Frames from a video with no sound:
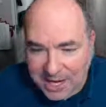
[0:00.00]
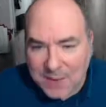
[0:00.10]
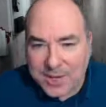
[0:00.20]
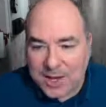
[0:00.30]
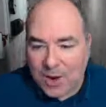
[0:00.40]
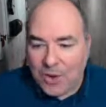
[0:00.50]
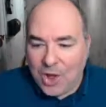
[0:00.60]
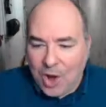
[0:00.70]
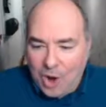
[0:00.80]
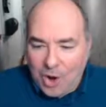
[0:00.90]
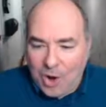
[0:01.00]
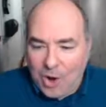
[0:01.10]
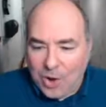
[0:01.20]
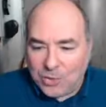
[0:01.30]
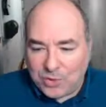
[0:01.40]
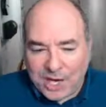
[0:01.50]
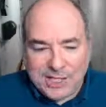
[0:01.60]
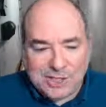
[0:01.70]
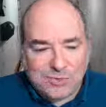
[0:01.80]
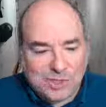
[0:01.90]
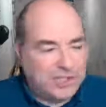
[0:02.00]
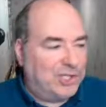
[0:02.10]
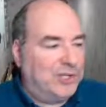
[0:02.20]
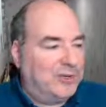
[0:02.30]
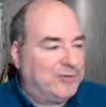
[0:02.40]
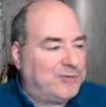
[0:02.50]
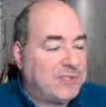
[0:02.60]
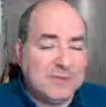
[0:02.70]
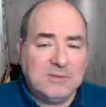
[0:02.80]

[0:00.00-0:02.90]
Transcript: There we go. All rights reserved.